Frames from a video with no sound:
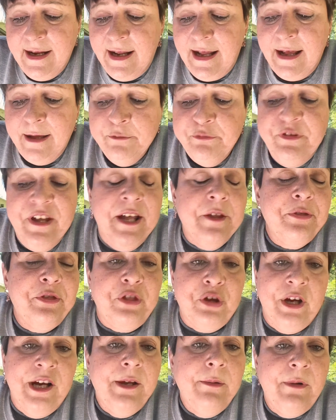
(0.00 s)
I've found
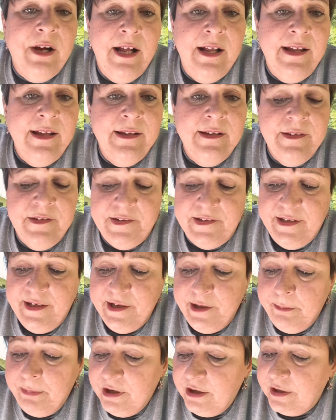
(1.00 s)
3 ways to
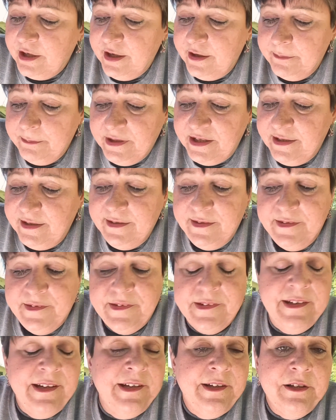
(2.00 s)
help our company's
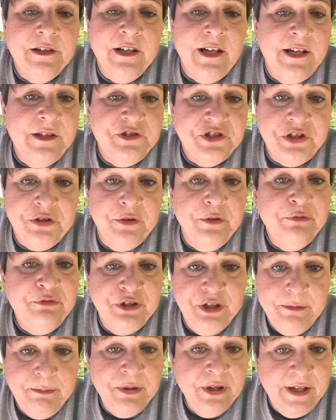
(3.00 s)
ecological
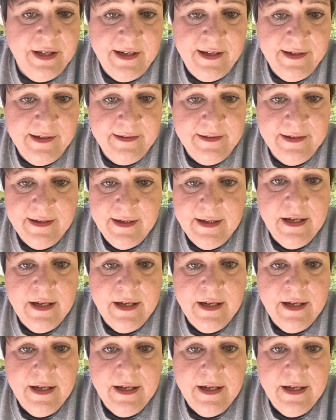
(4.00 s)
footprint.